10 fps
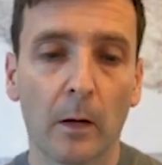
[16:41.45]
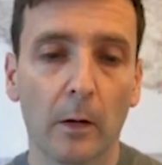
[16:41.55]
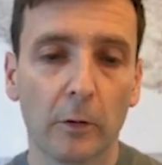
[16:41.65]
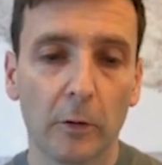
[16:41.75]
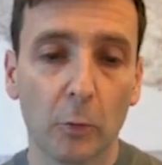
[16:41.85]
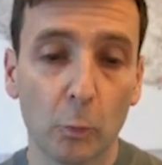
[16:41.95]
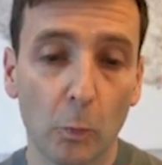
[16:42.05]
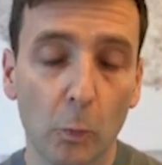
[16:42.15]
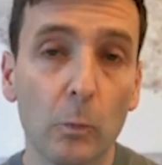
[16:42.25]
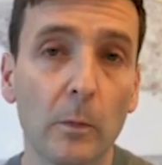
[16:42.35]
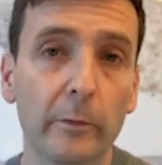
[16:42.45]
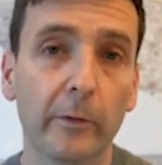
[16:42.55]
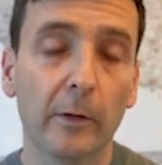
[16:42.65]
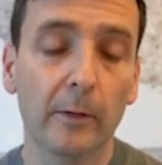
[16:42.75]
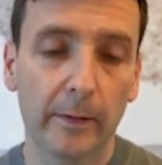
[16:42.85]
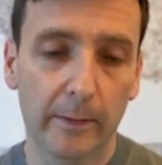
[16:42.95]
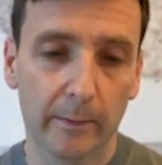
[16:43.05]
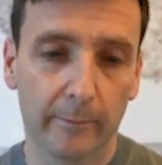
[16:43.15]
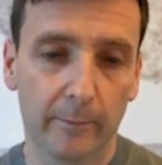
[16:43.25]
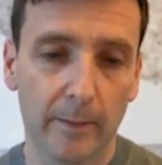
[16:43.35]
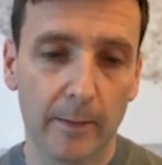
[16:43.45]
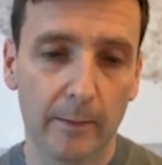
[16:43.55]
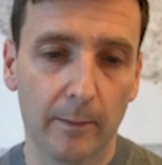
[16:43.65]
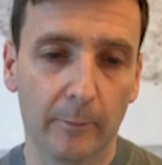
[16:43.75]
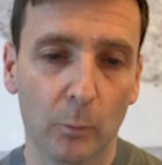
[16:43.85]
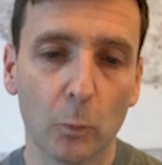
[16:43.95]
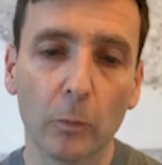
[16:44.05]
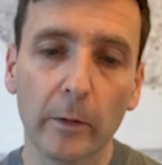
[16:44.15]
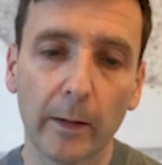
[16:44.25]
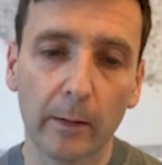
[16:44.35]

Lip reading: you'll almost certainly see this warning.